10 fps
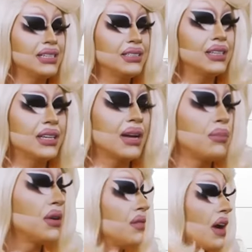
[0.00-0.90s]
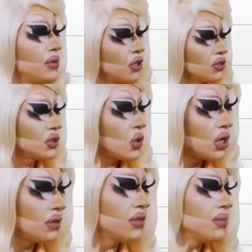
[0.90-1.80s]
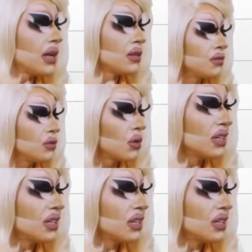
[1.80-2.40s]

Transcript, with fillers: knees and I put Fabuloso all over the bathroom floor